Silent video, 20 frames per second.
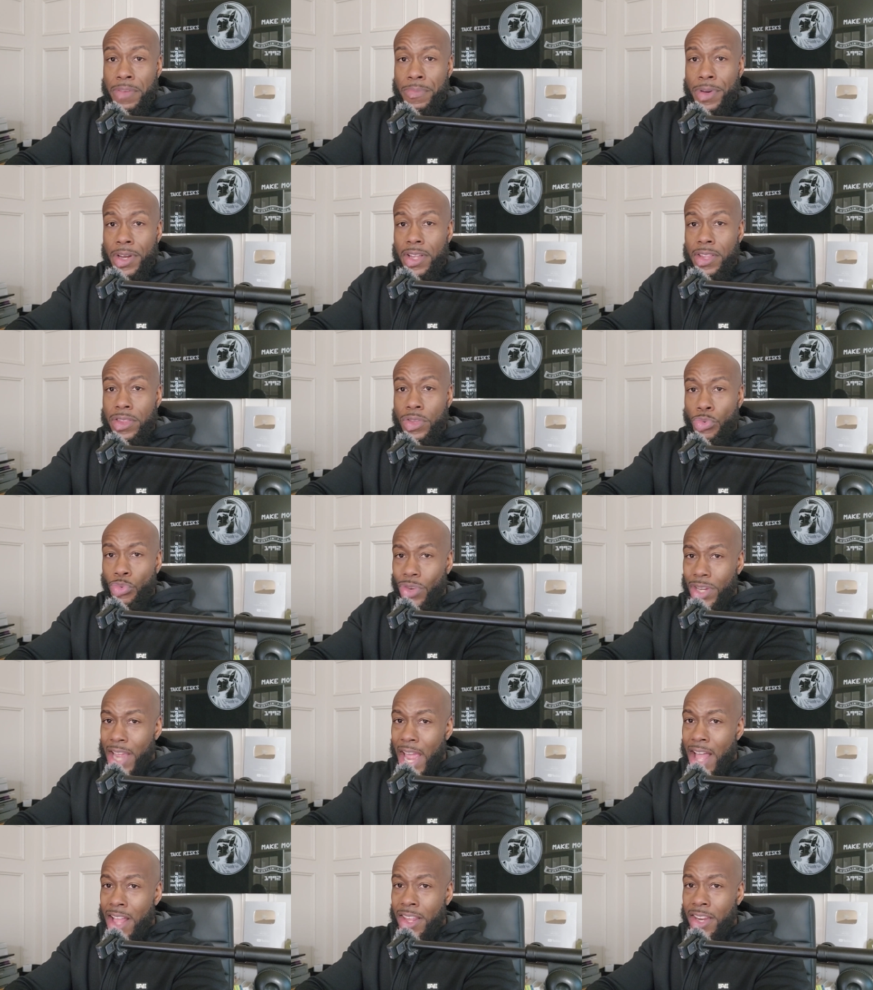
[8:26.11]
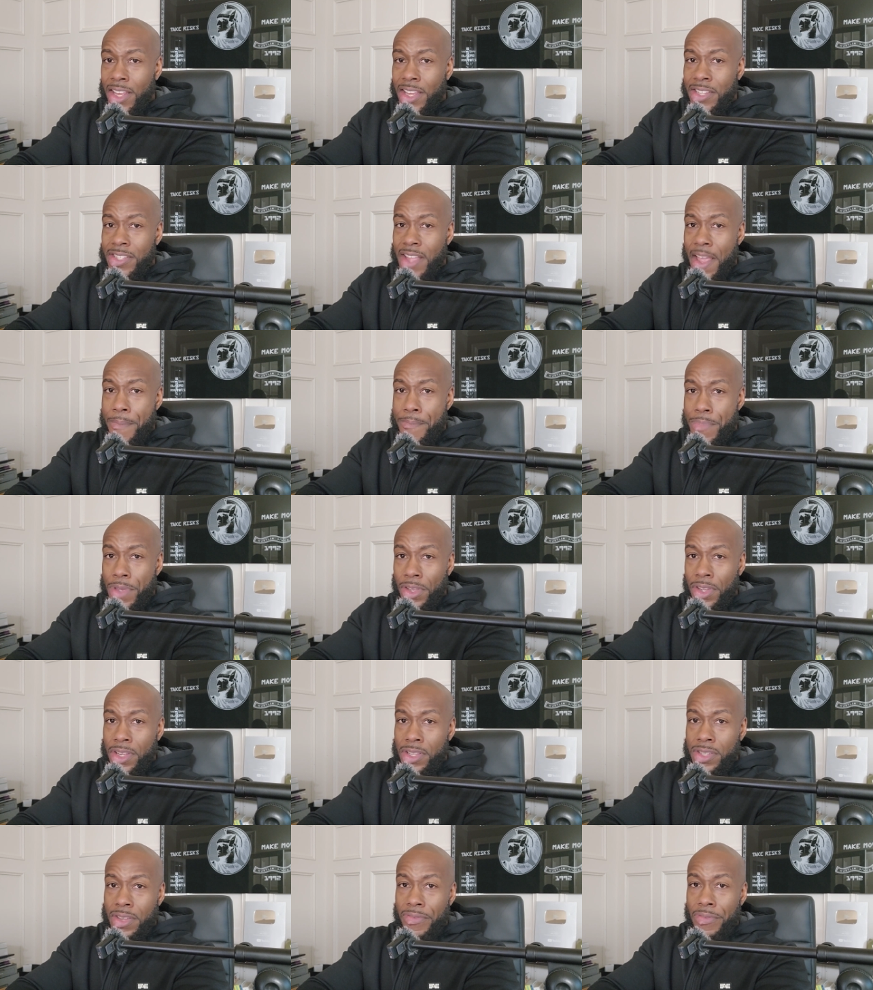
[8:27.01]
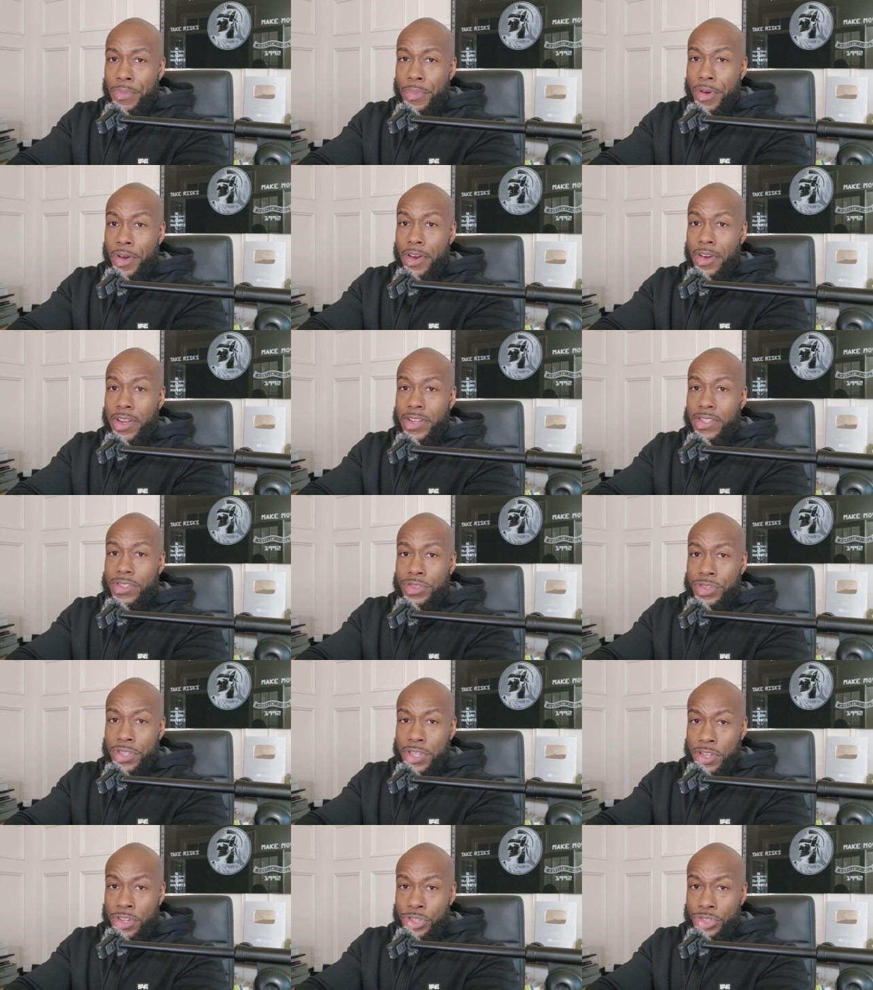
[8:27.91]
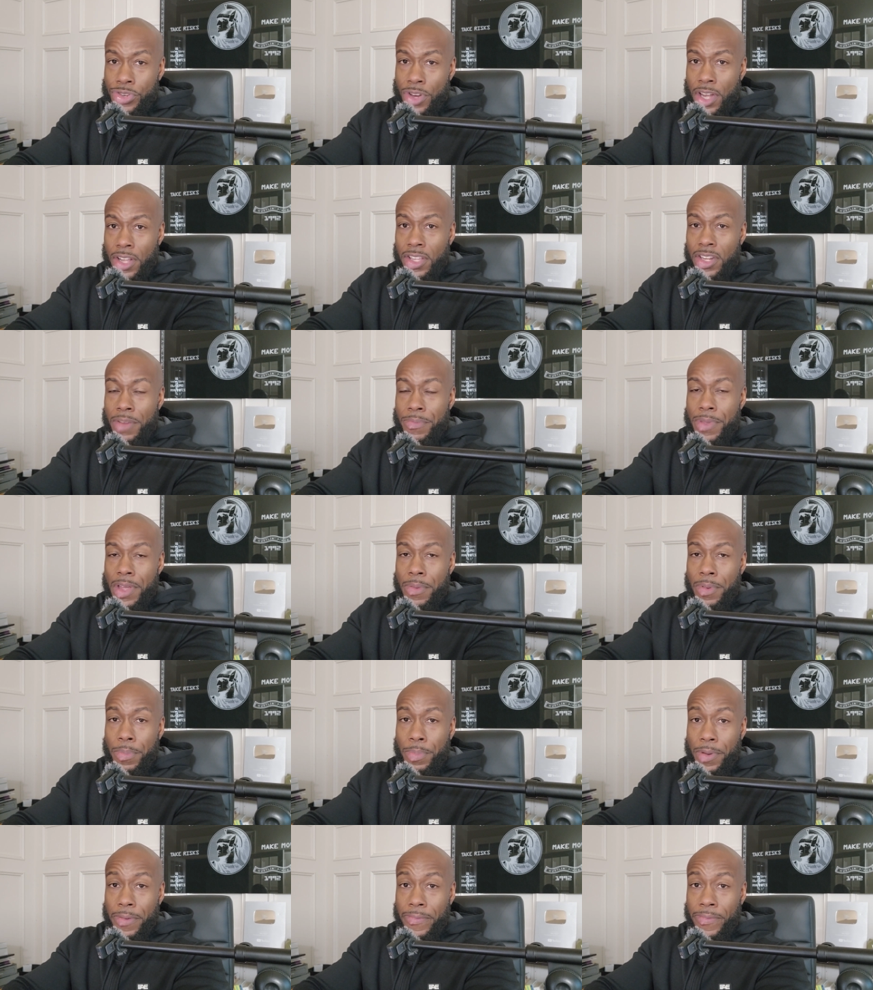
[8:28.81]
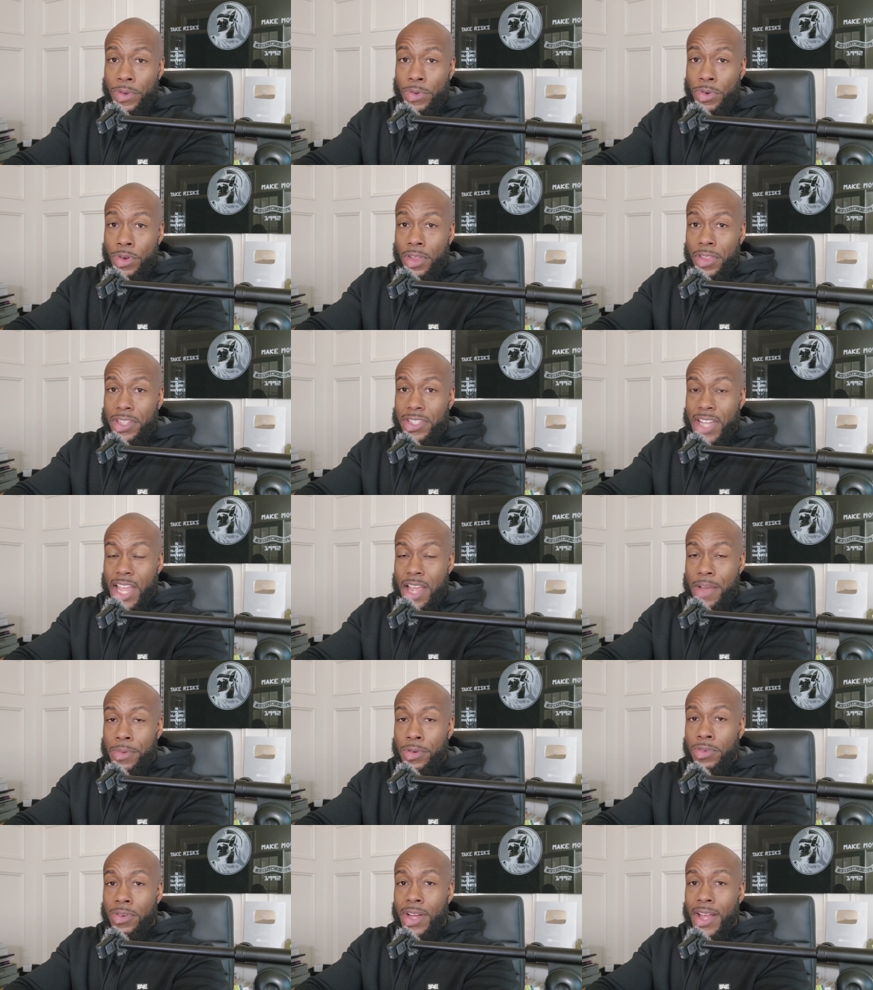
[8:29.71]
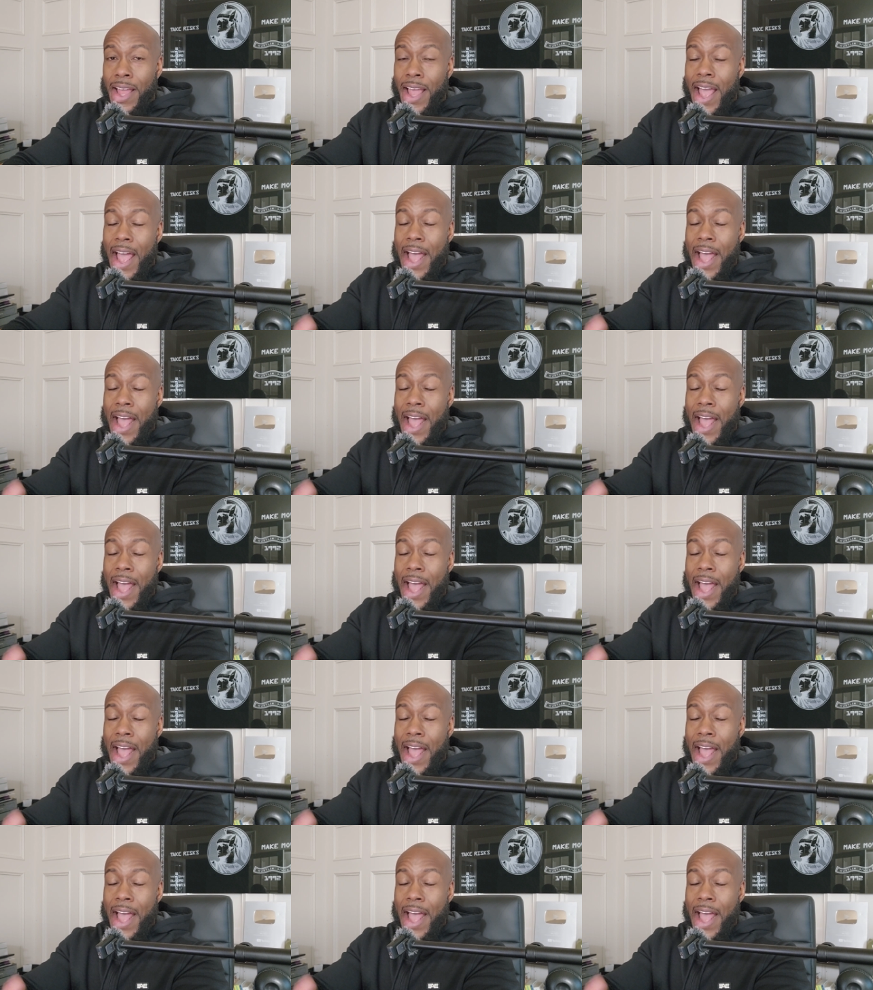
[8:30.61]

But the reality is that millions of Americans are still struggling to be able to put food on the table,